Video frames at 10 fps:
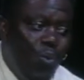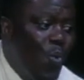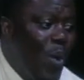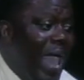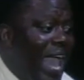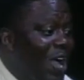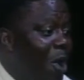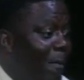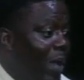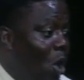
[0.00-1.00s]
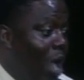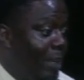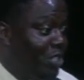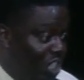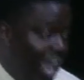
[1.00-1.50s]
We ain't gonna blow
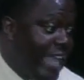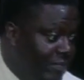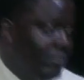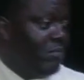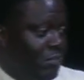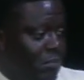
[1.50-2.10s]
up shit.